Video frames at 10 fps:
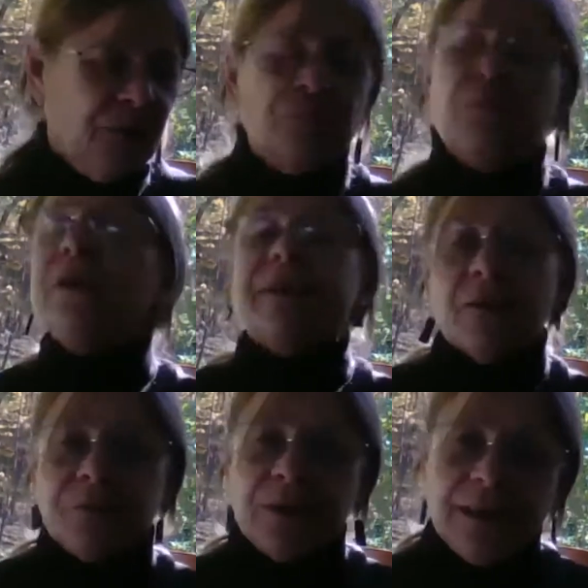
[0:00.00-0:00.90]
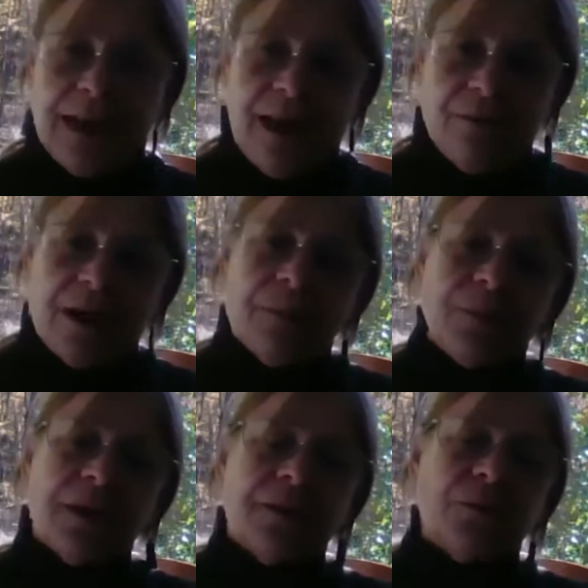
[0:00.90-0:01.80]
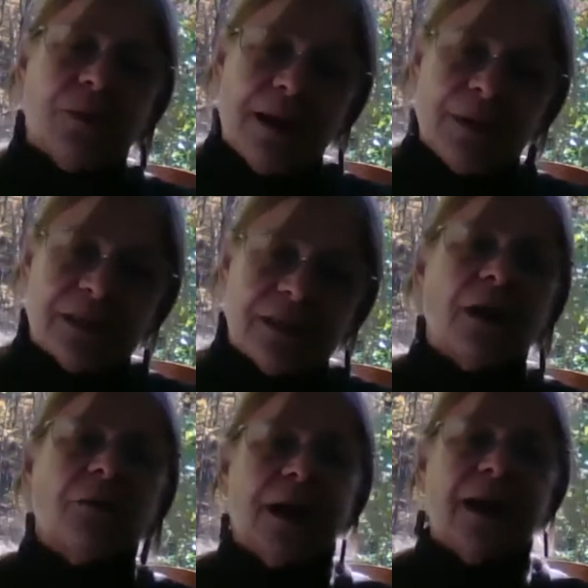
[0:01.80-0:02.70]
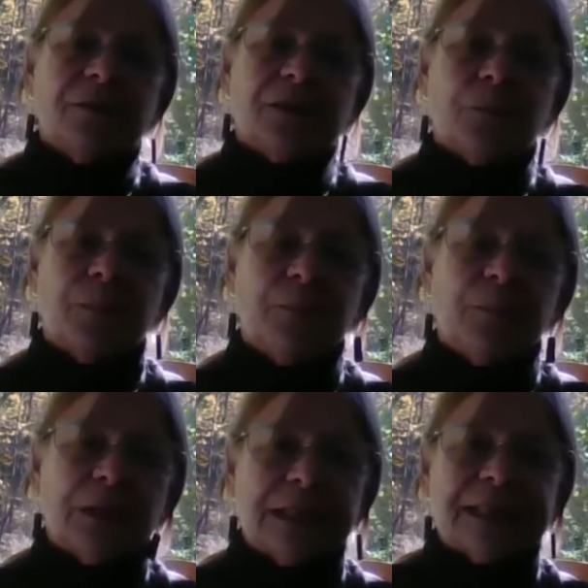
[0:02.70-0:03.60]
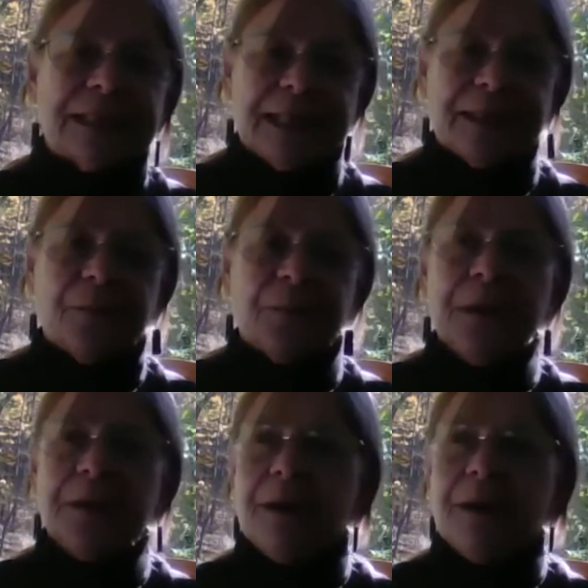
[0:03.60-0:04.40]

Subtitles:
we'll definitely have a couple of the rabbits around so people can see them.